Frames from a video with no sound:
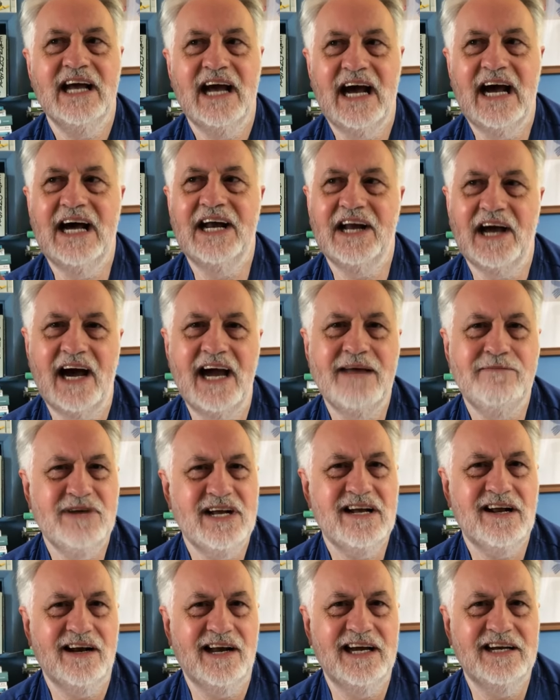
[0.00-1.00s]
And I'm
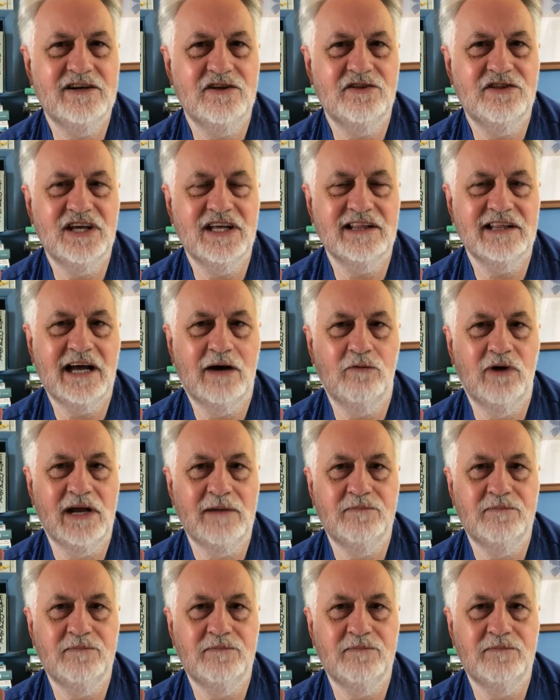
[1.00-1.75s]
inclined to think that way,